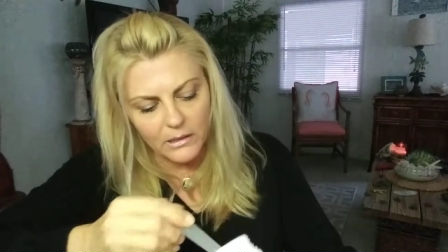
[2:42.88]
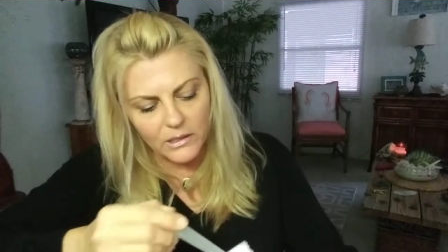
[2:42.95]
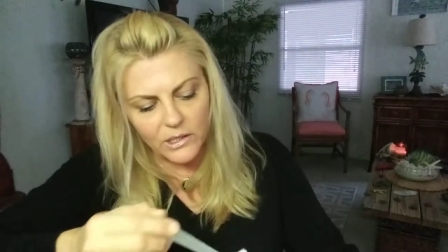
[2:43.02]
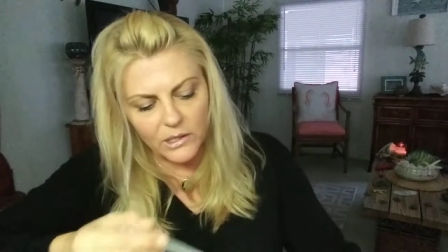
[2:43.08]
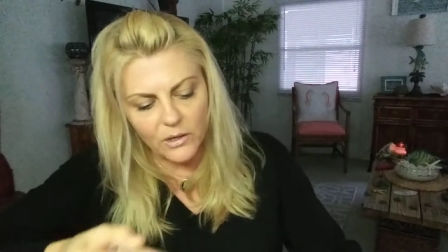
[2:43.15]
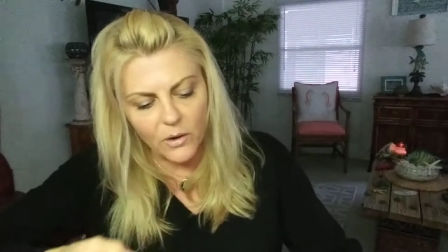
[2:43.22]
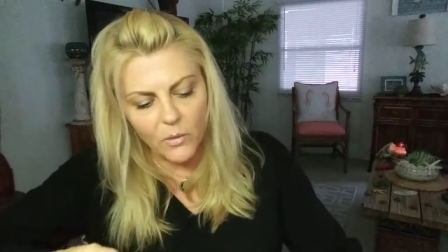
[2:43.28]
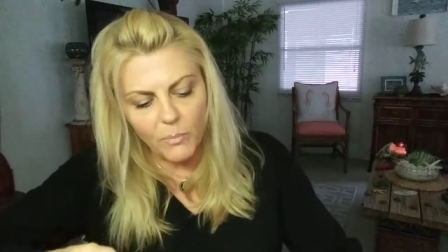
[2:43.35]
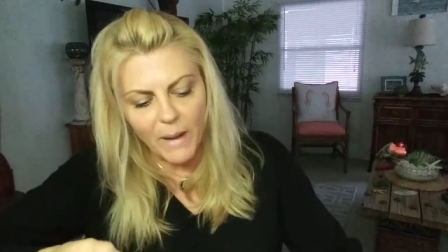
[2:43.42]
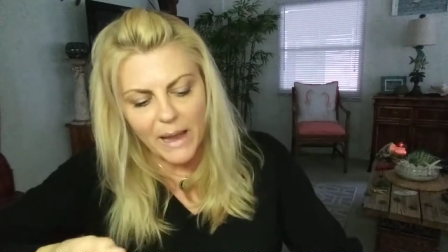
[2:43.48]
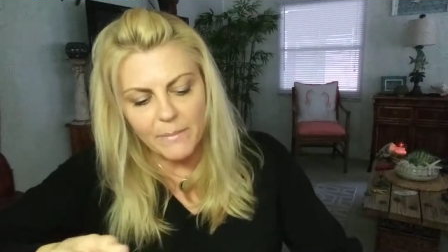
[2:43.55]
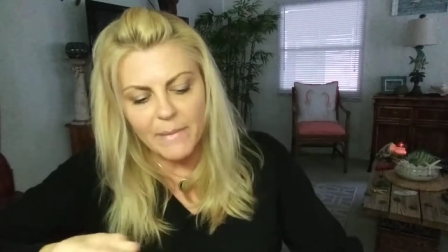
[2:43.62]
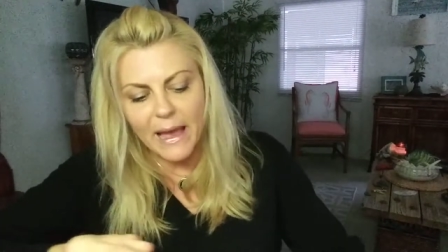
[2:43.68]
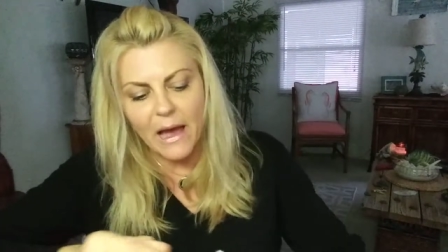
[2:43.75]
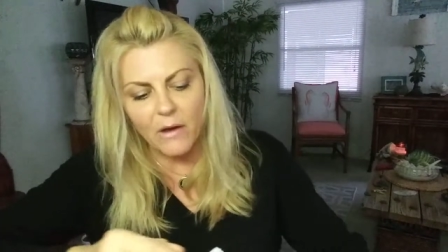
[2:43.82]
you know,
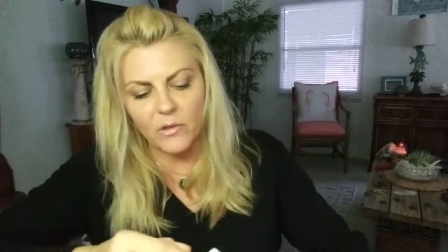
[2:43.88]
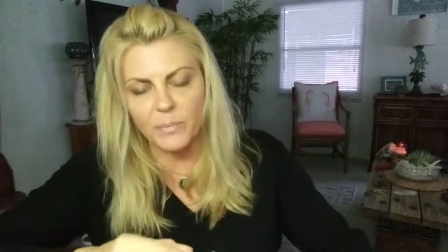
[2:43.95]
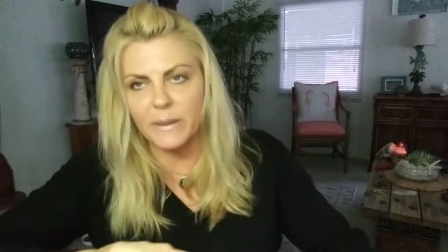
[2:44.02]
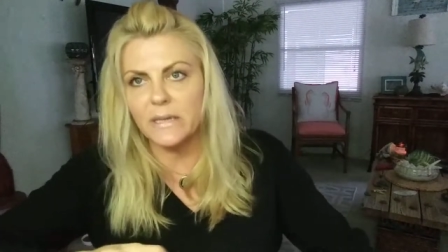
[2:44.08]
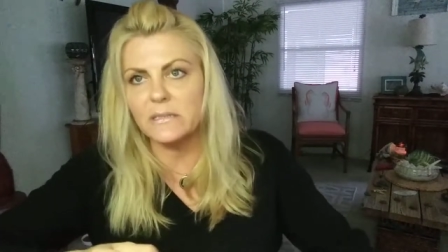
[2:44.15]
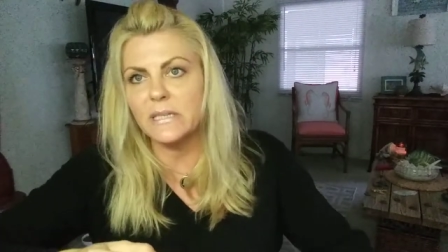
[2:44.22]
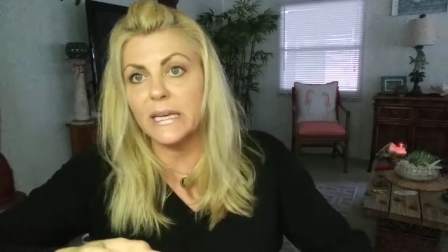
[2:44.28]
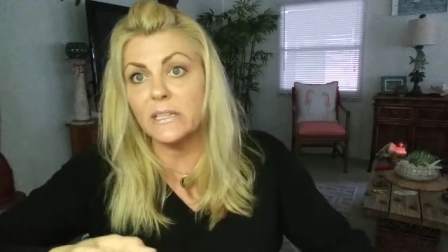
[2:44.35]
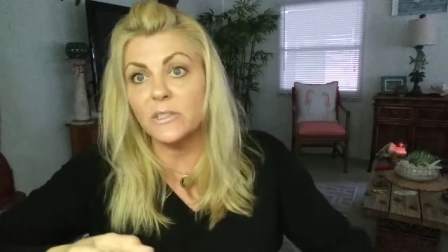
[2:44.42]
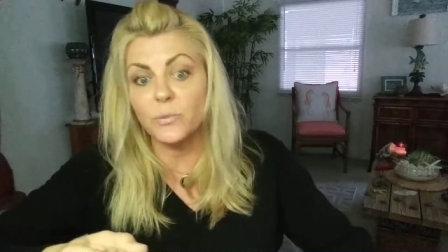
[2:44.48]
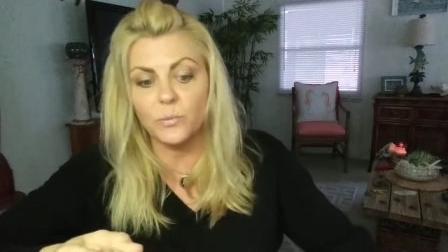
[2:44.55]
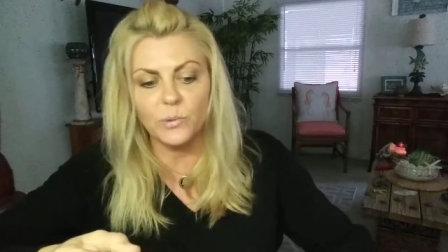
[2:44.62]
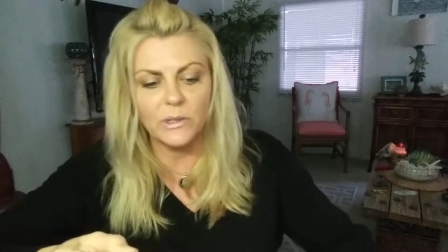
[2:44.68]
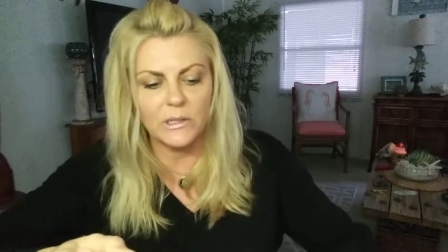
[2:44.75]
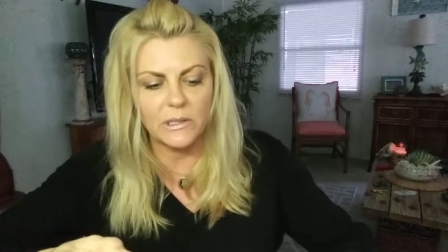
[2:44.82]
by mouth because it gets
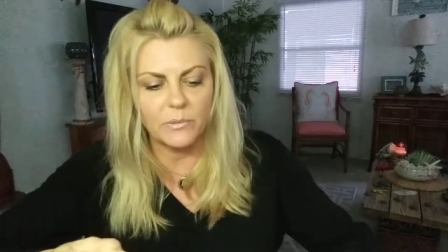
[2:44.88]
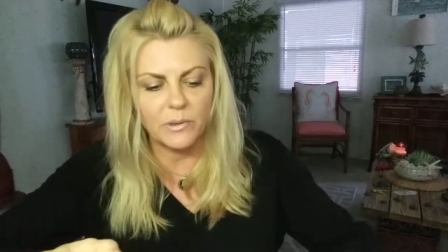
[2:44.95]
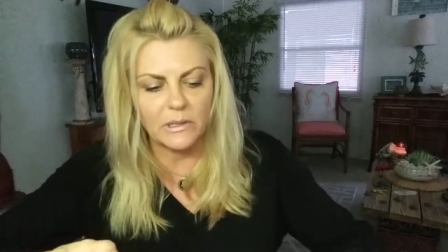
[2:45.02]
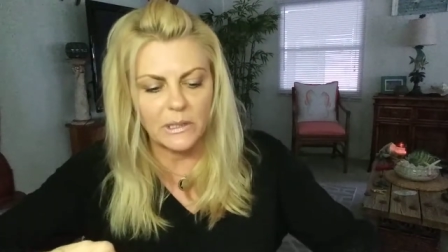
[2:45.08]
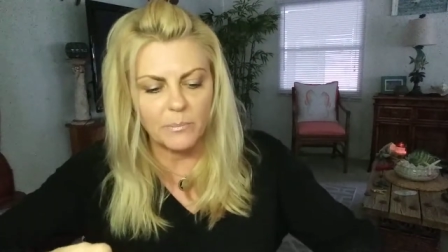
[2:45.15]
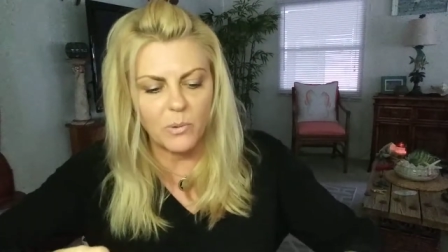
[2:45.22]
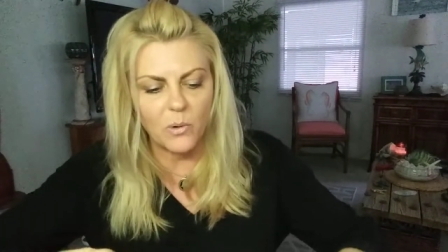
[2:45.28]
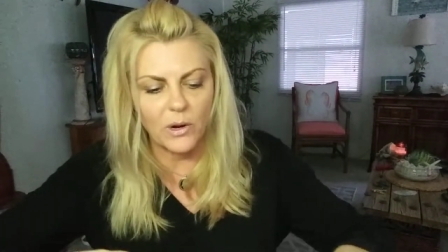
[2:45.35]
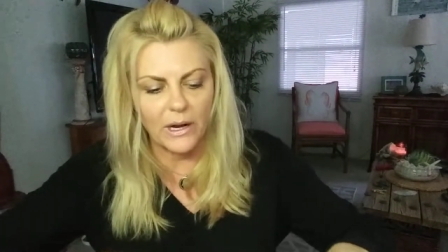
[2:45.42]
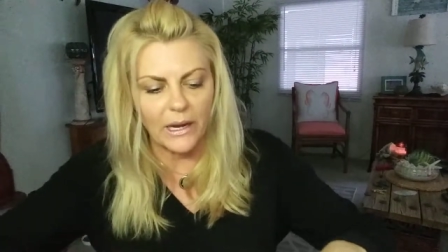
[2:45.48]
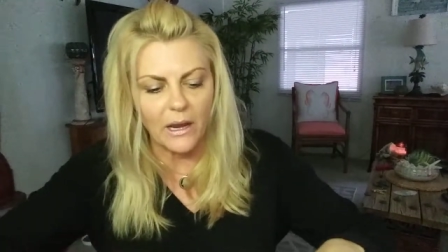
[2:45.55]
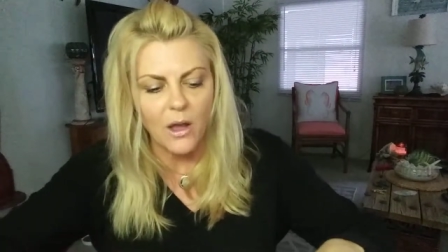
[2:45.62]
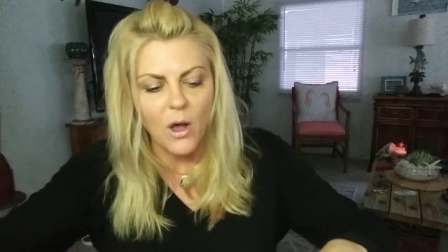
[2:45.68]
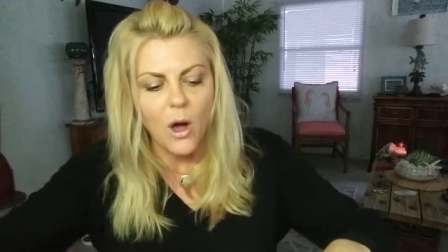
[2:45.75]
really, really boring.